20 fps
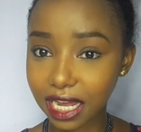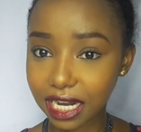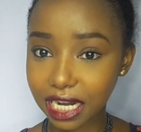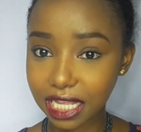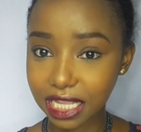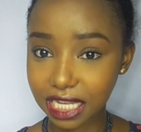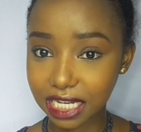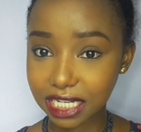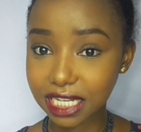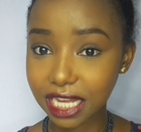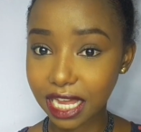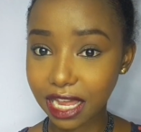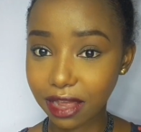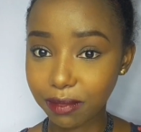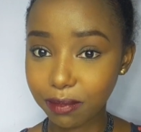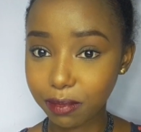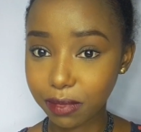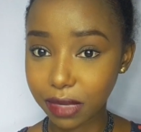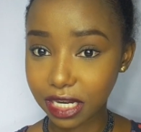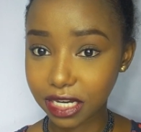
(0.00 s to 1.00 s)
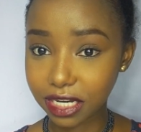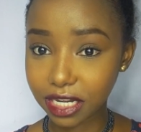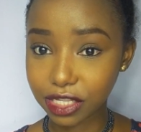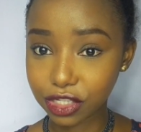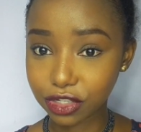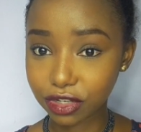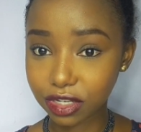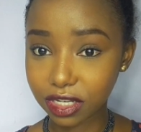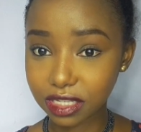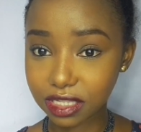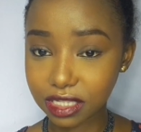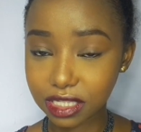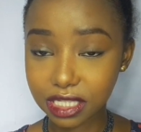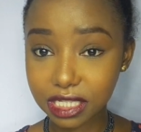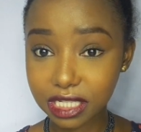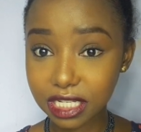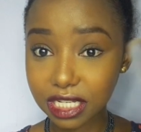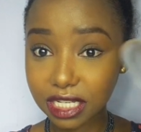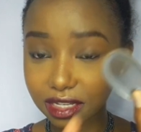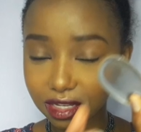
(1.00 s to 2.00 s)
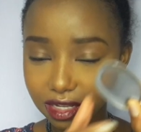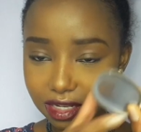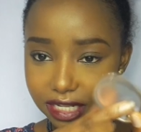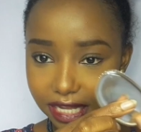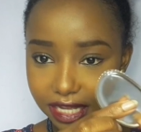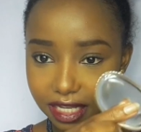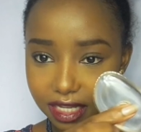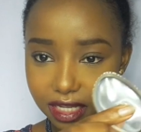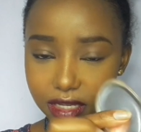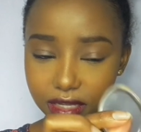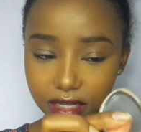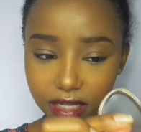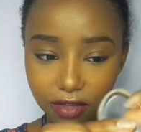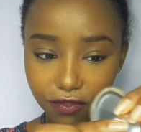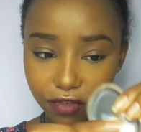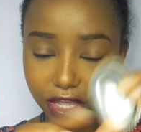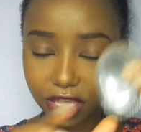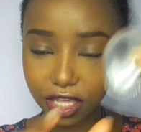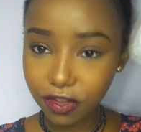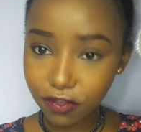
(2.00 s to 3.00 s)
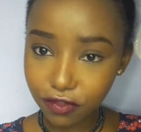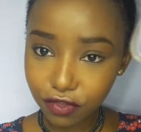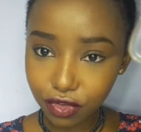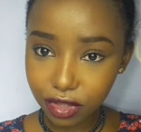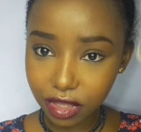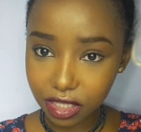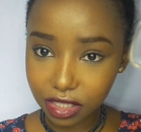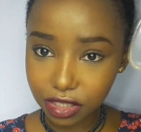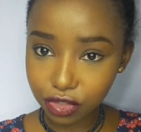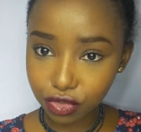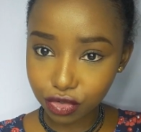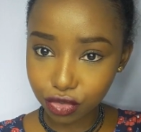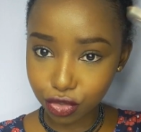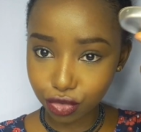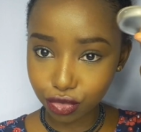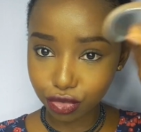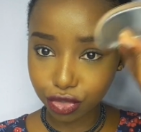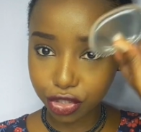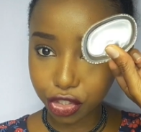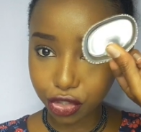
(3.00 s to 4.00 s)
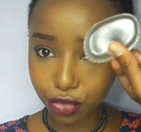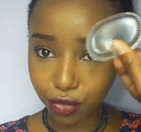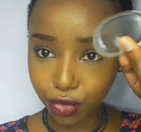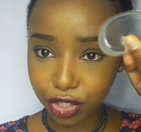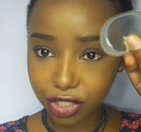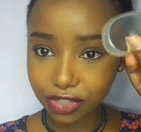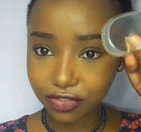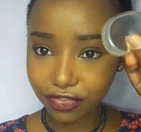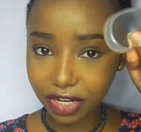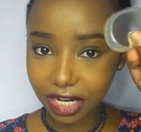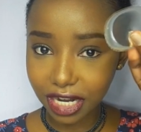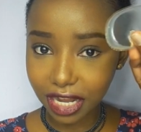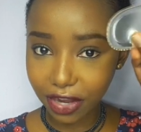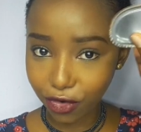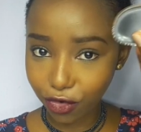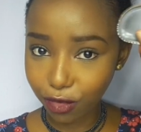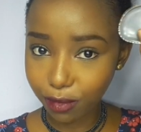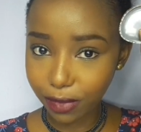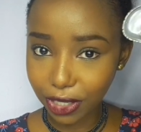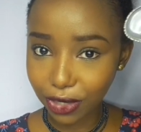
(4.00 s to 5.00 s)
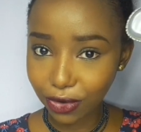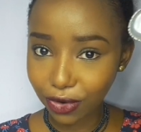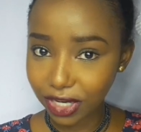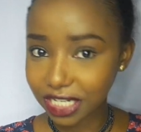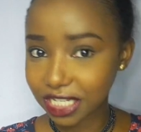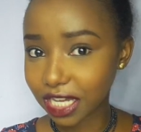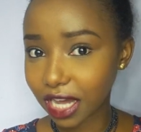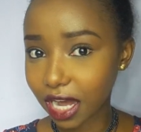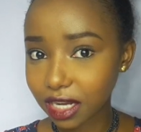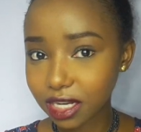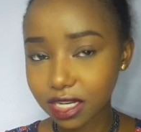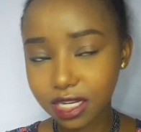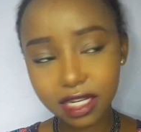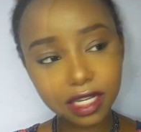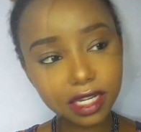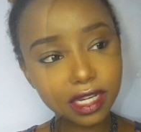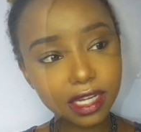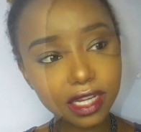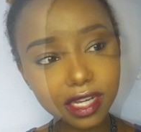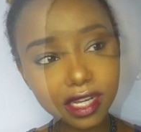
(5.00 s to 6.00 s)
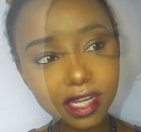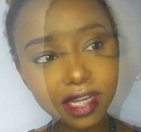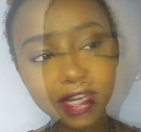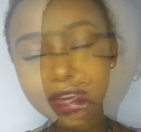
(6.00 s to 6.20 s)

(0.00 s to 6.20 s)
another time. And as you can see, like if I give you this to use, you wouldn't feel like, oh my god, yuck.